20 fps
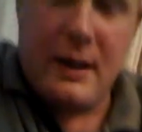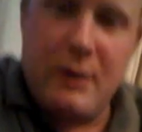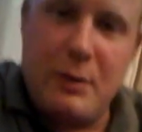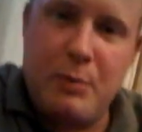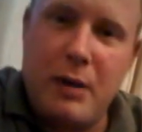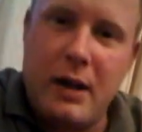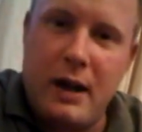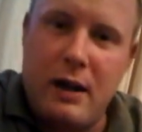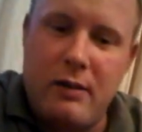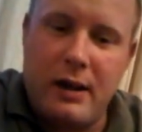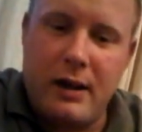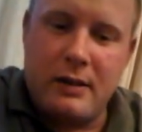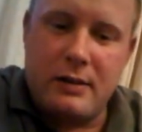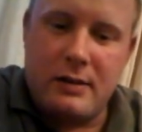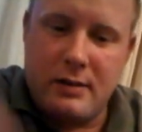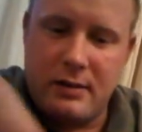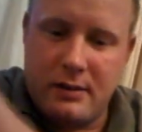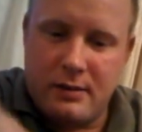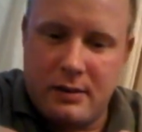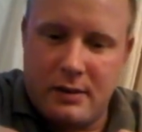Have a play around.
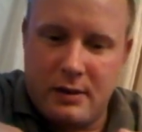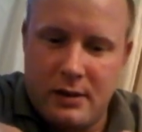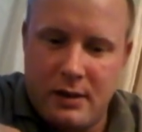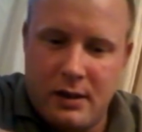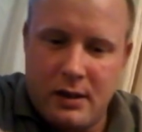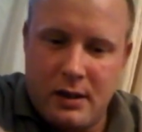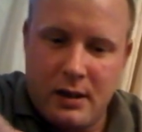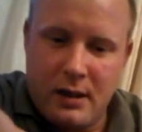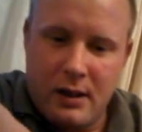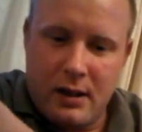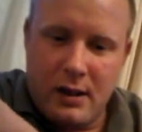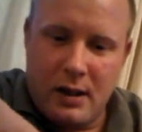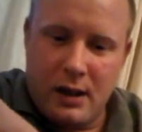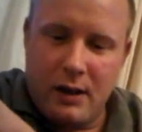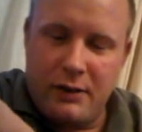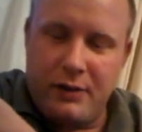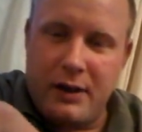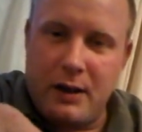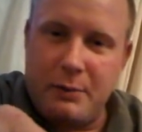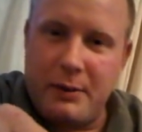
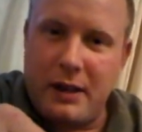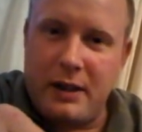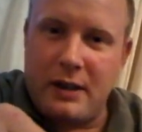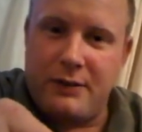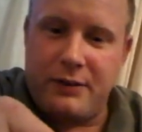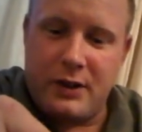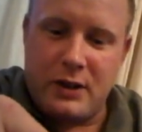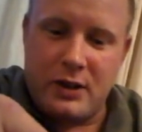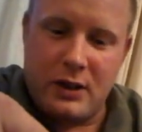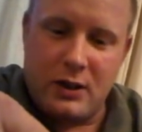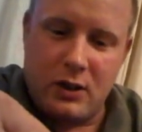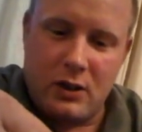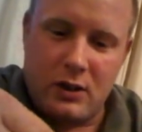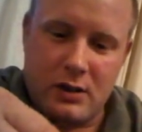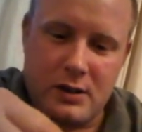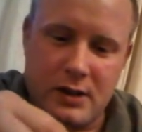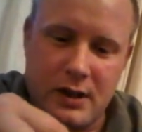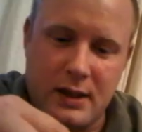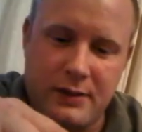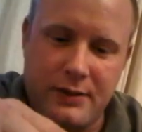Hopefully it'll make your fishing a
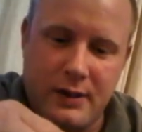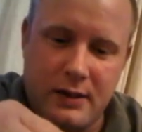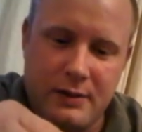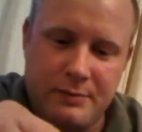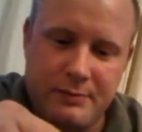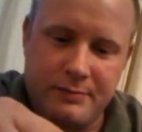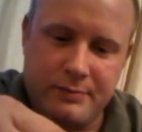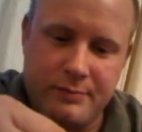lot safer.